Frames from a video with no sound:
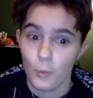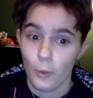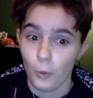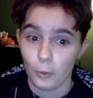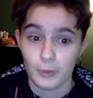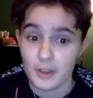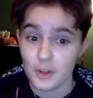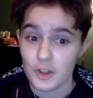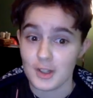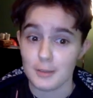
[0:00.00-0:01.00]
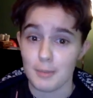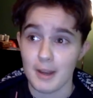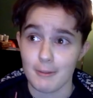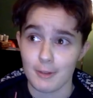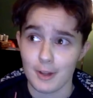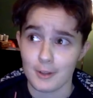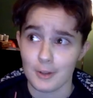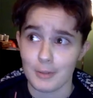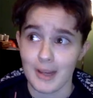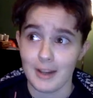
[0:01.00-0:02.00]
Holy shit, my
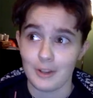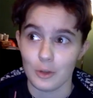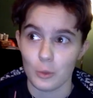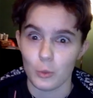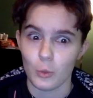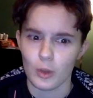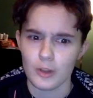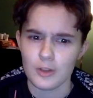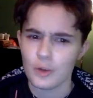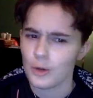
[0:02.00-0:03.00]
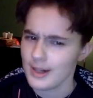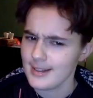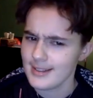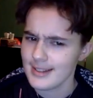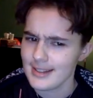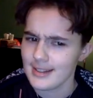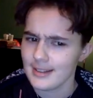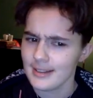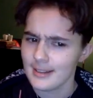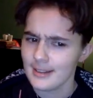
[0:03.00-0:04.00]
father and my uncle weren't
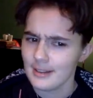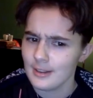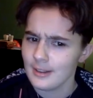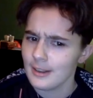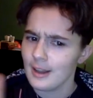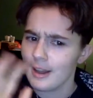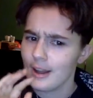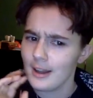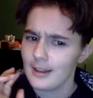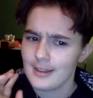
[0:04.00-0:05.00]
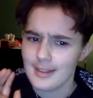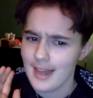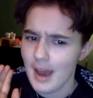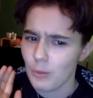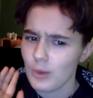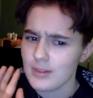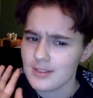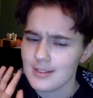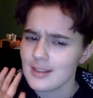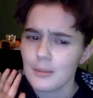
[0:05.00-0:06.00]
crazy. That
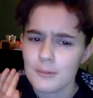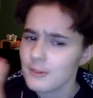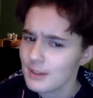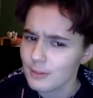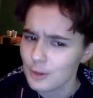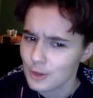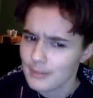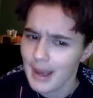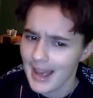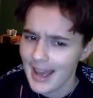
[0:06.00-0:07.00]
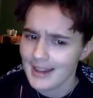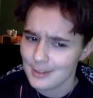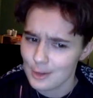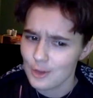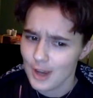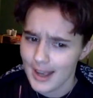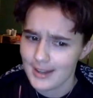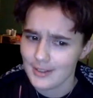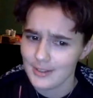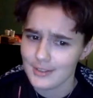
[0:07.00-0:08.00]
wasn't some fever dream I had as a
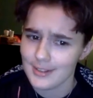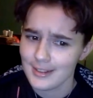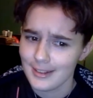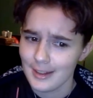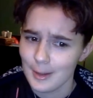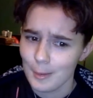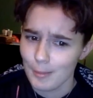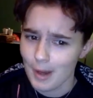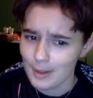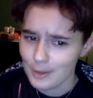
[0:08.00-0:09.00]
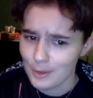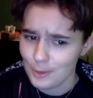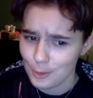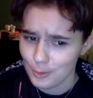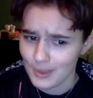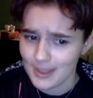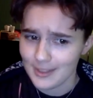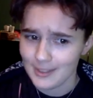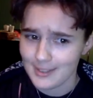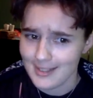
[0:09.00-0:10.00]
child. Monsters are
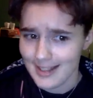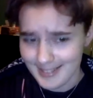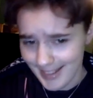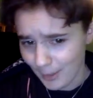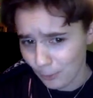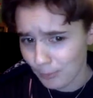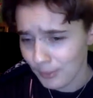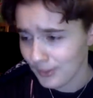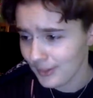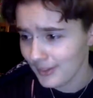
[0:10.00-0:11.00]
real, send help.